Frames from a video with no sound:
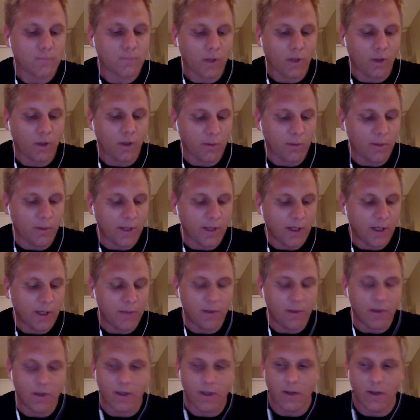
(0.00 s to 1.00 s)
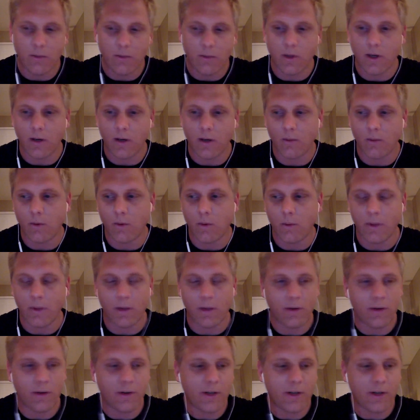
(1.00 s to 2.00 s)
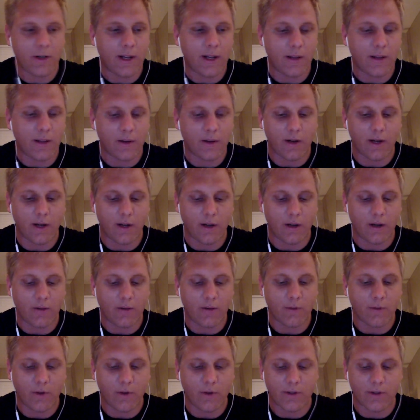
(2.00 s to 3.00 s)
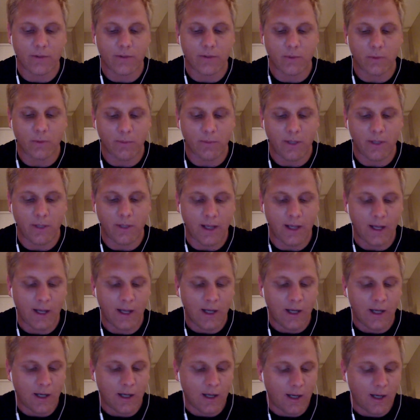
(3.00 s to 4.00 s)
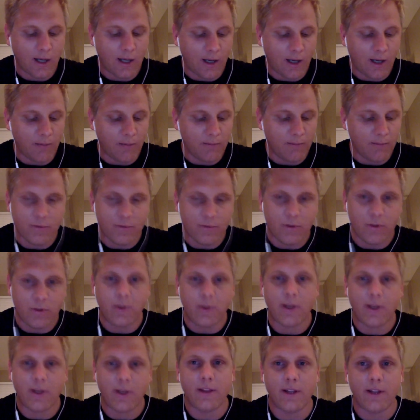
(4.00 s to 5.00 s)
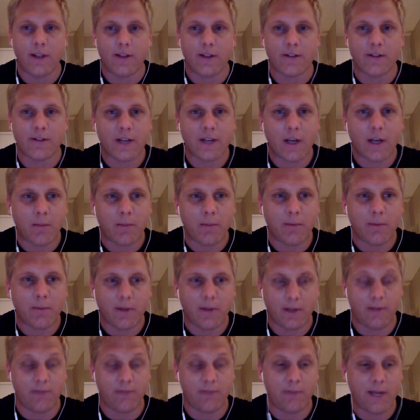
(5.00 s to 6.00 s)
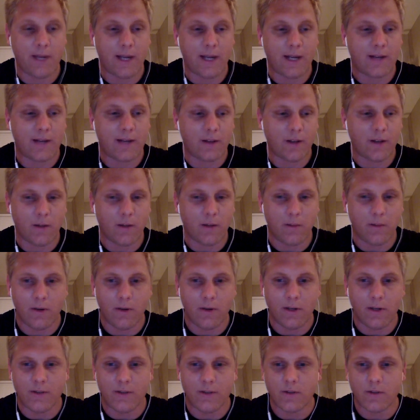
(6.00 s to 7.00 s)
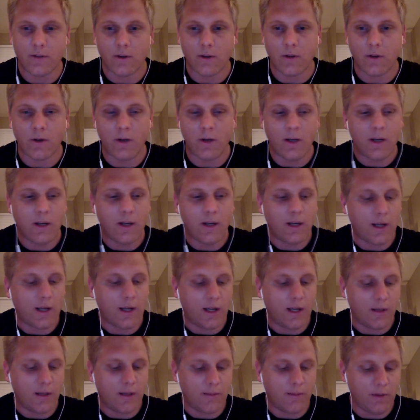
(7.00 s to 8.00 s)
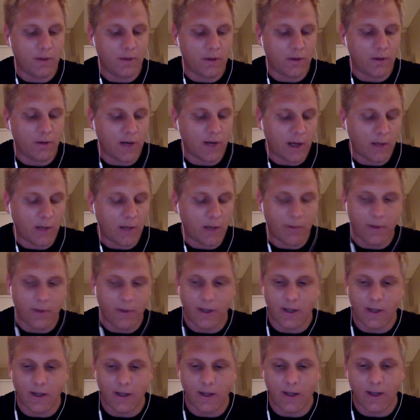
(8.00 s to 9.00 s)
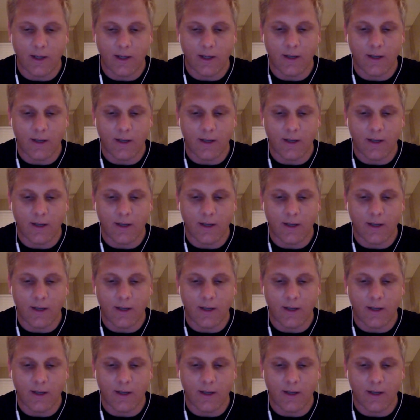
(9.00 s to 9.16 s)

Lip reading: it'll be a community where we learn together, and our focus will be doing things to help give back to the community. So, helping